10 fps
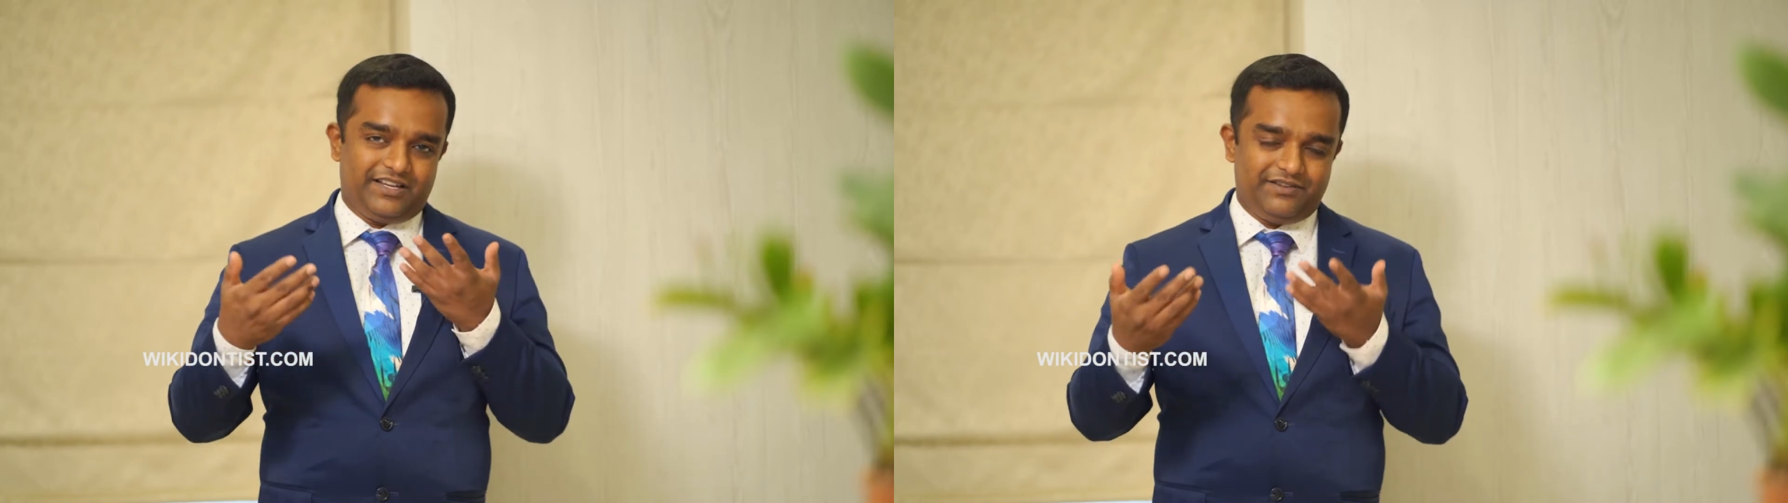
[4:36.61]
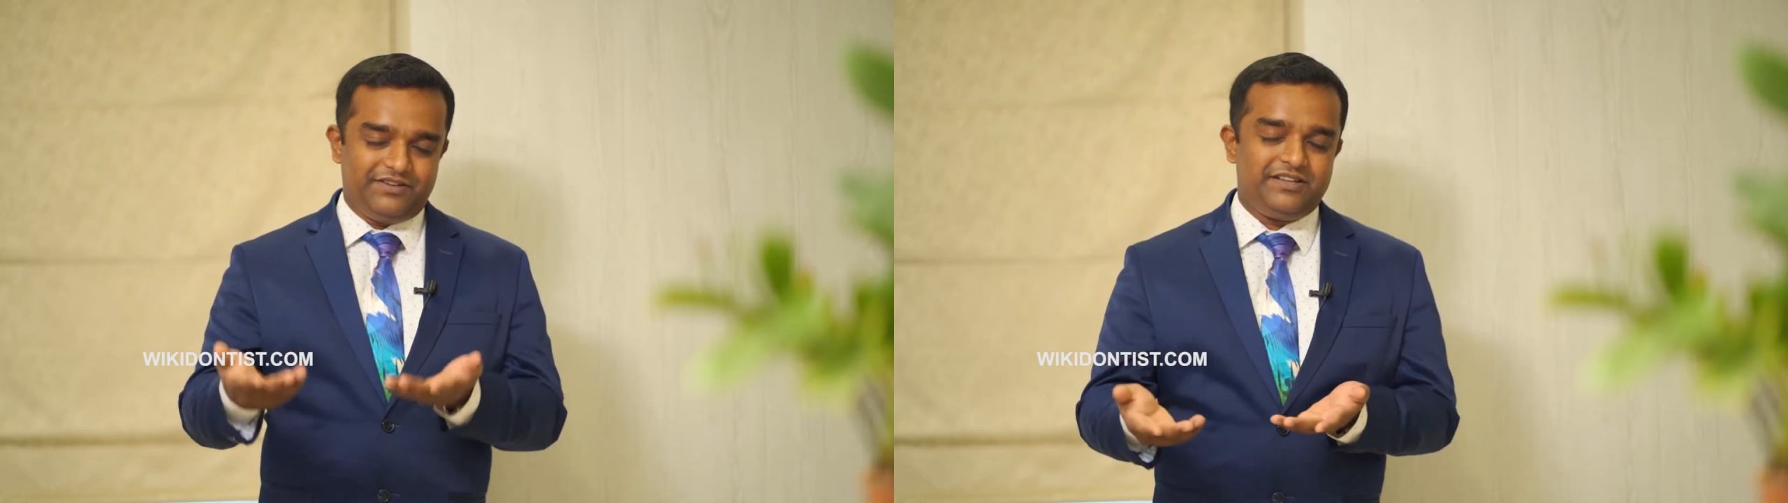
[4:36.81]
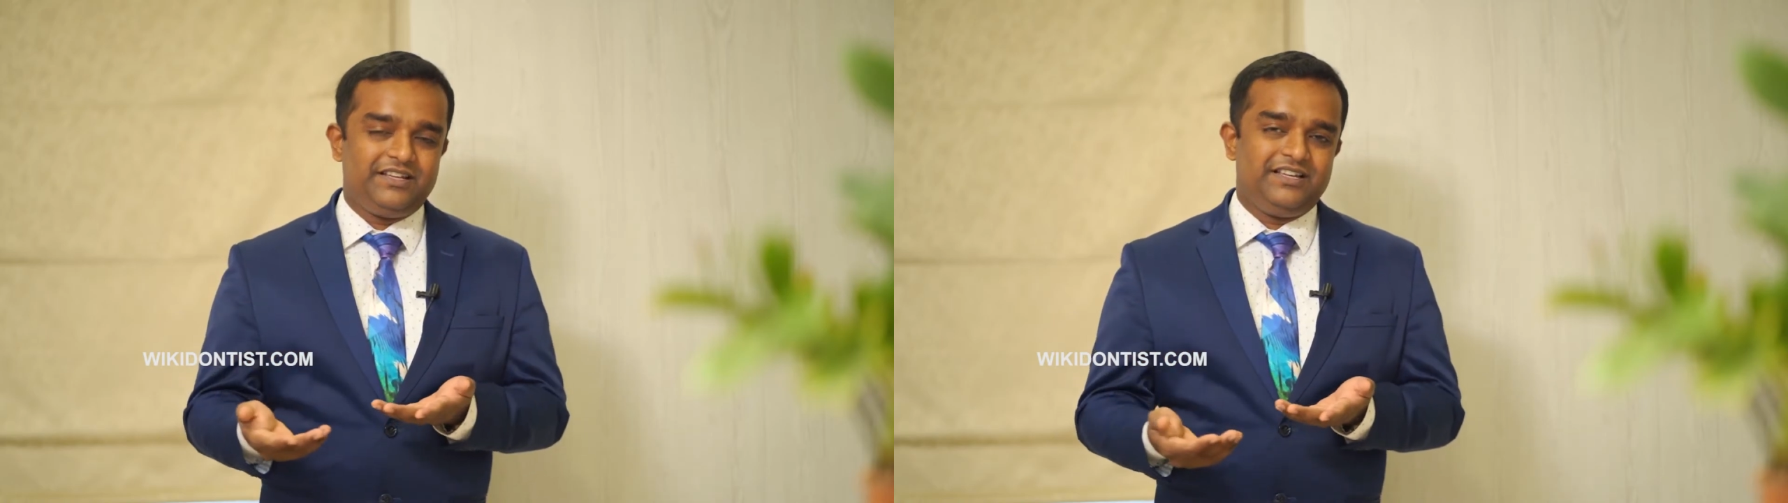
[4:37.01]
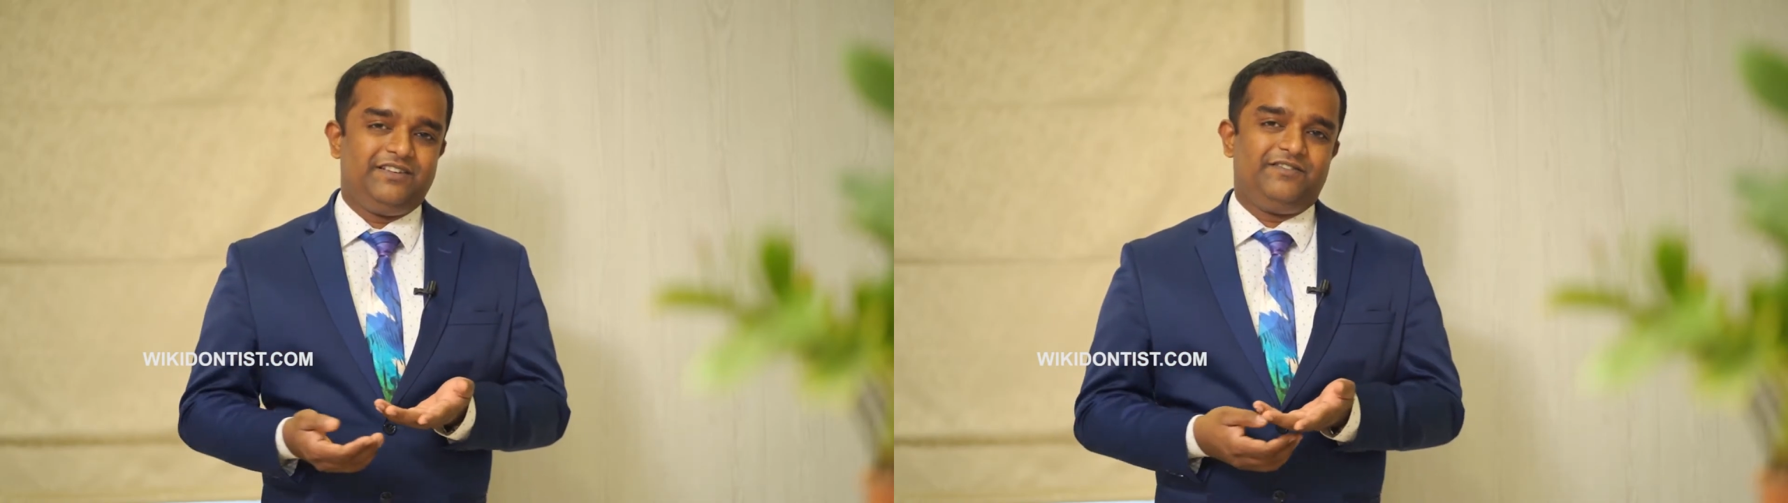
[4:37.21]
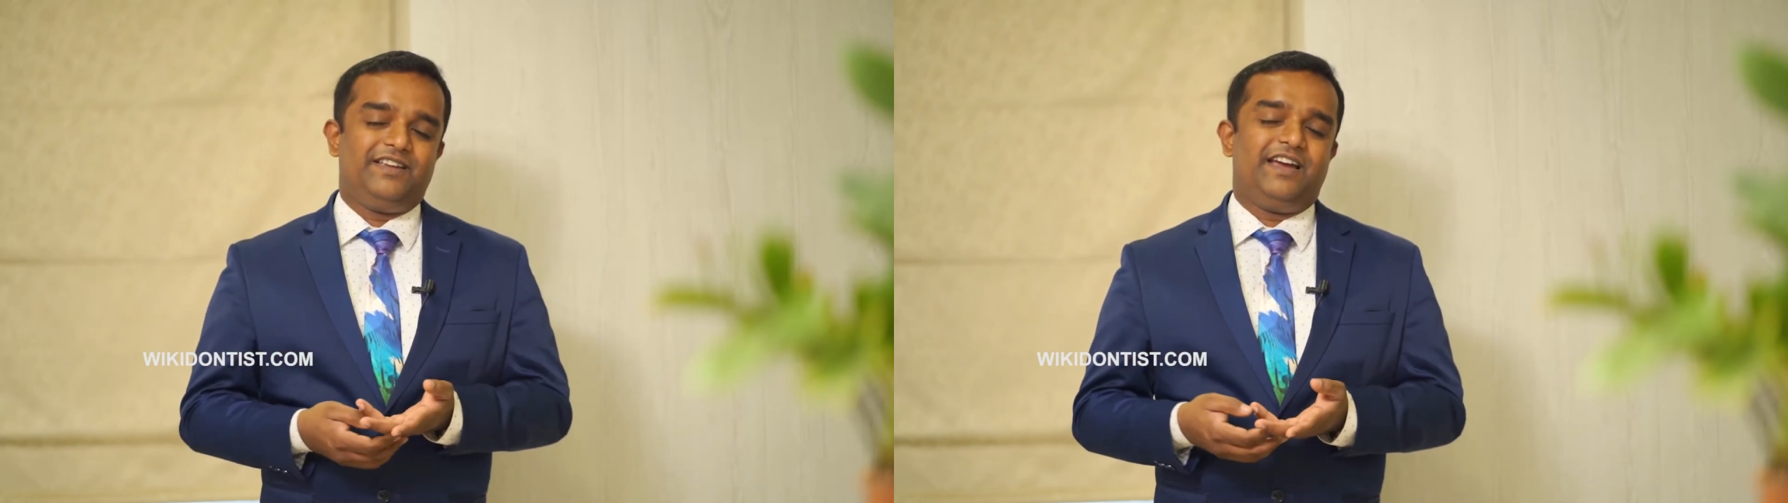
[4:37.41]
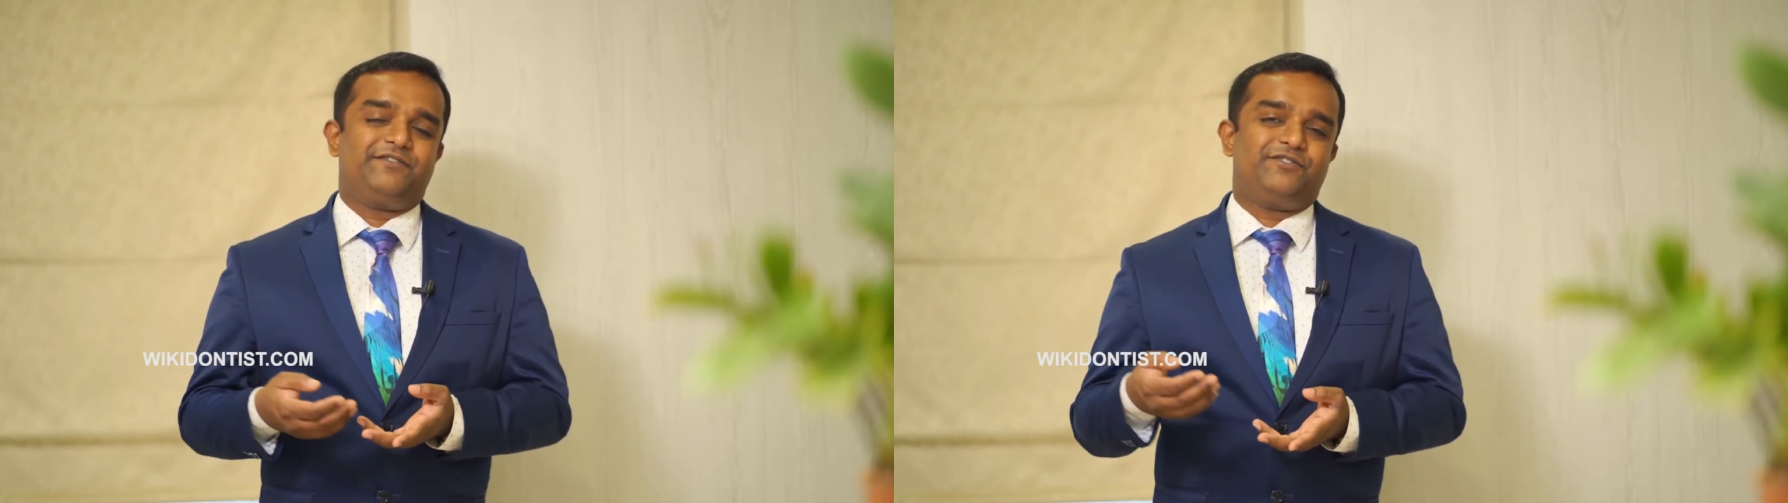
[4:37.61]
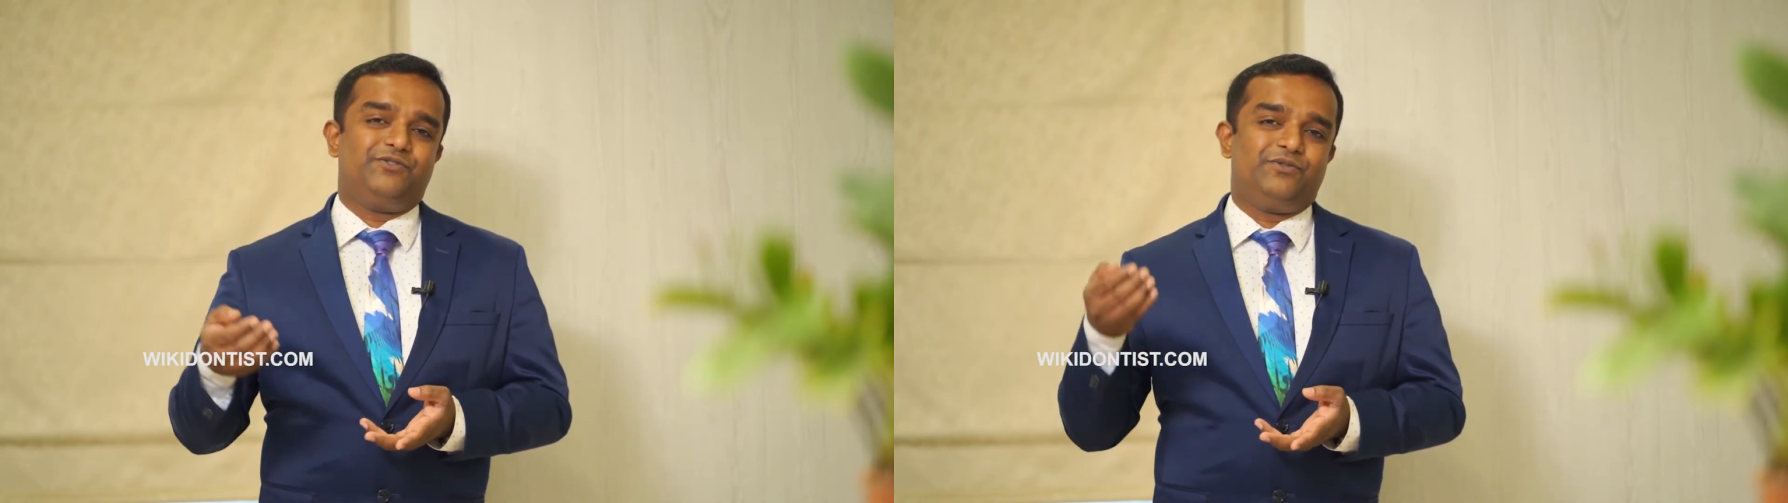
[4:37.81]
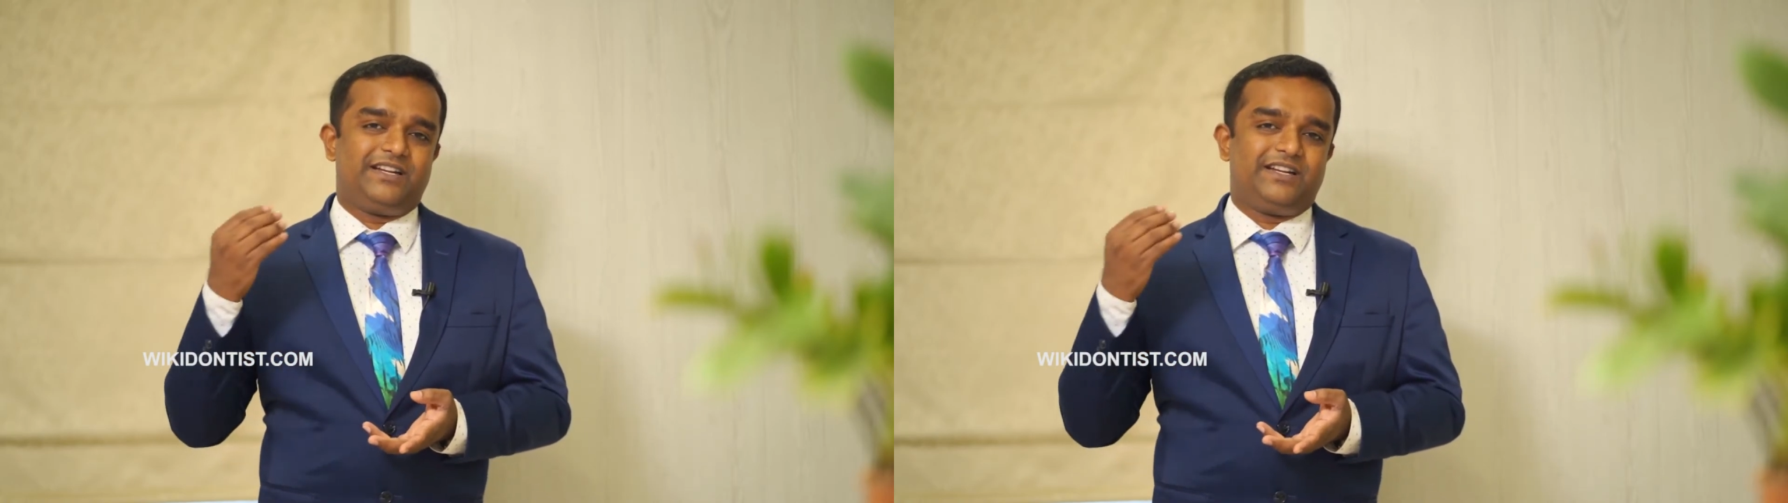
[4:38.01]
giving we have to do